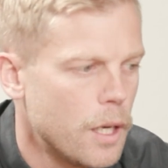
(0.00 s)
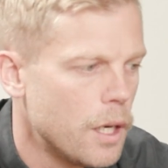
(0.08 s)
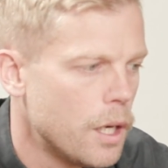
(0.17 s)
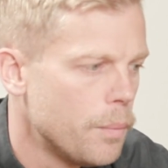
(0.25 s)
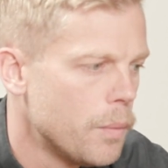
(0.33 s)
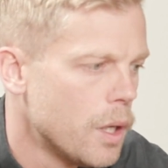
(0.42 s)

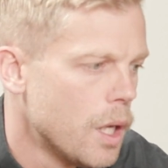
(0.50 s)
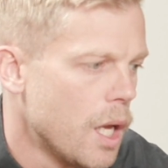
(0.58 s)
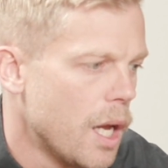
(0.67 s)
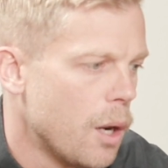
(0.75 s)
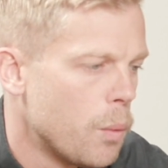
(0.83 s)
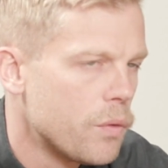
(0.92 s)

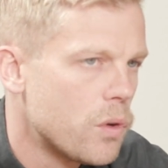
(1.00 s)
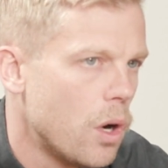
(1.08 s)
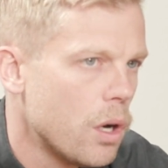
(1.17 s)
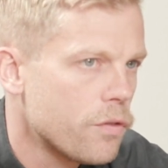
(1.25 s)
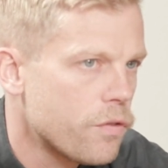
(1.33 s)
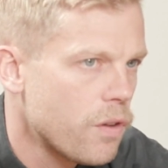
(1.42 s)
And we've
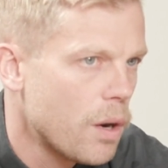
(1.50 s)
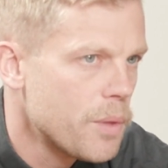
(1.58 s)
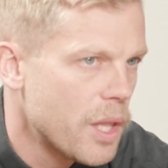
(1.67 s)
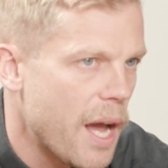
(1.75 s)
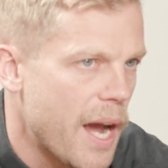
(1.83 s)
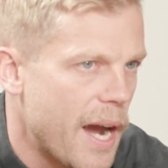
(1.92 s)
gone
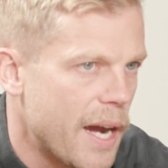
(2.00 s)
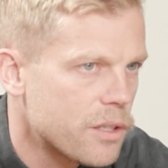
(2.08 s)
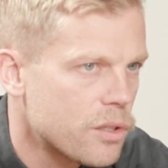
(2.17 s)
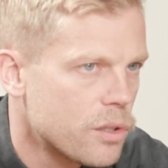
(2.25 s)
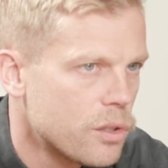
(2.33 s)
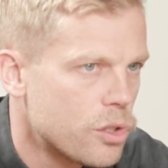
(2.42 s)
from
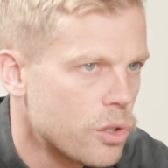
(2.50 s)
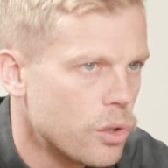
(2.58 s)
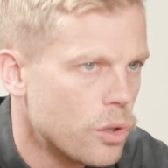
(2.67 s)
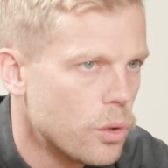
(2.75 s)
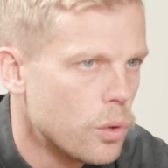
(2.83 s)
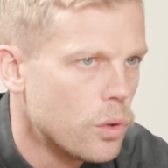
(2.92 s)
that
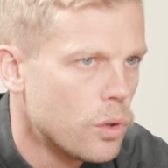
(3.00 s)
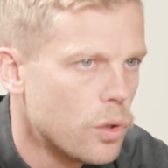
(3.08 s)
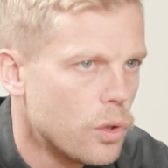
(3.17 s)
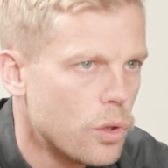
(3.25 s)
to,